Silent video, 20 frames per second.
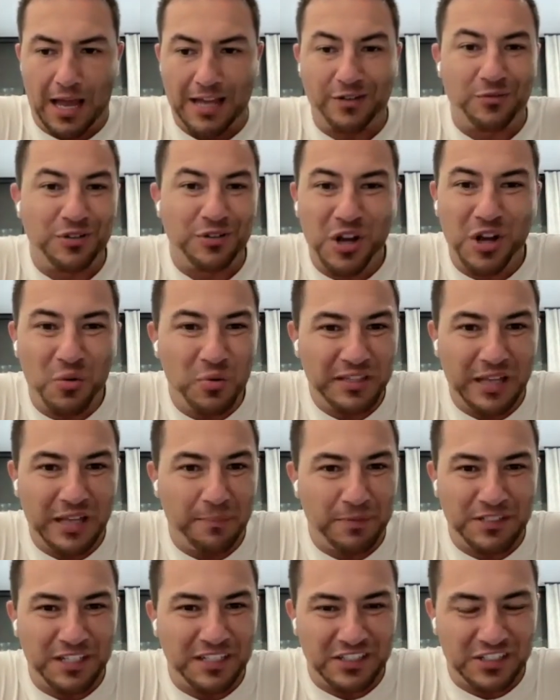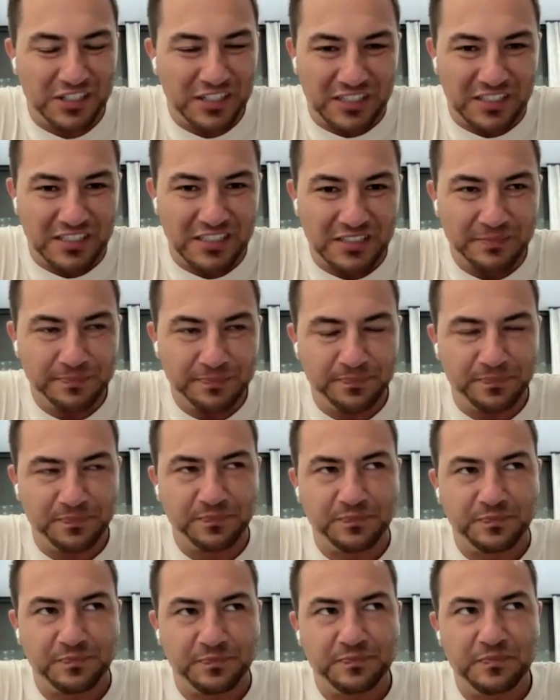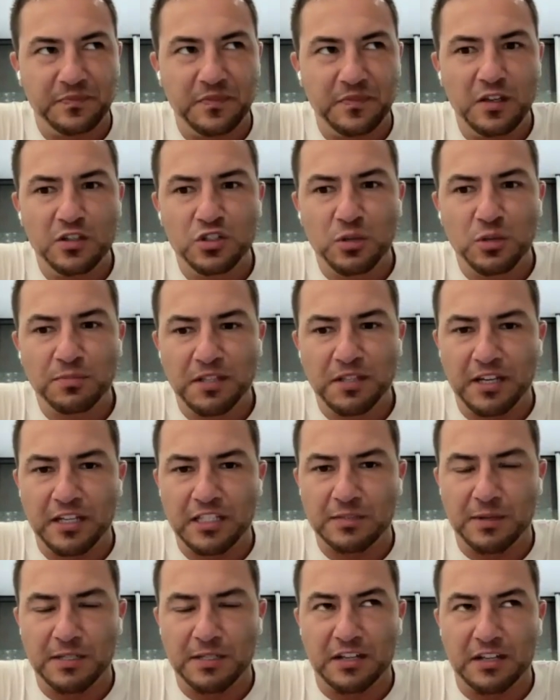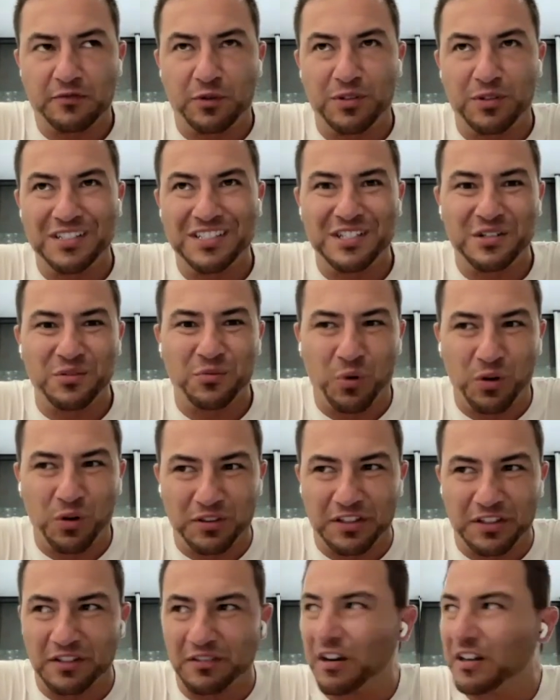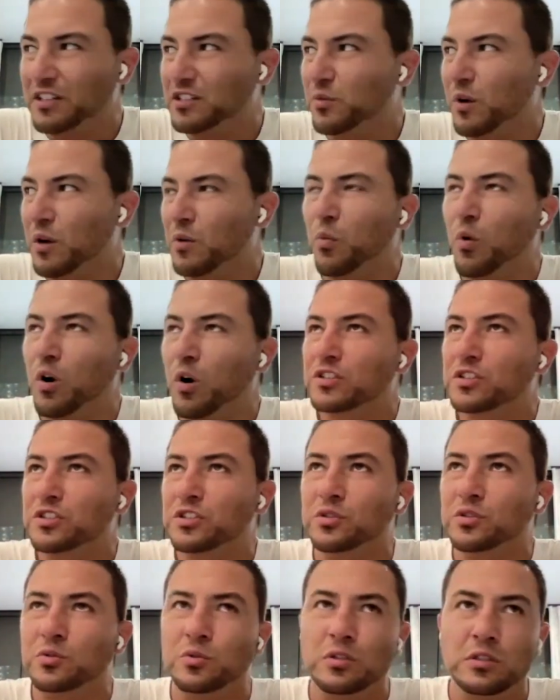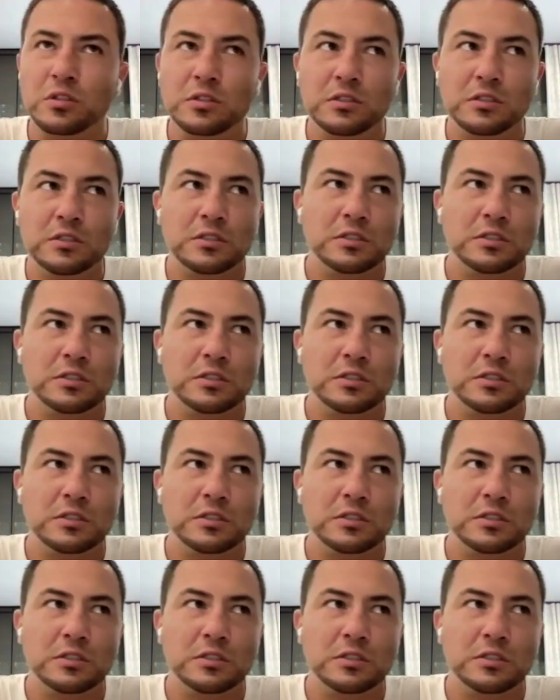I don't know what that percentage is. So I'm thinking to myself, well, is it worth it, right? Do I want to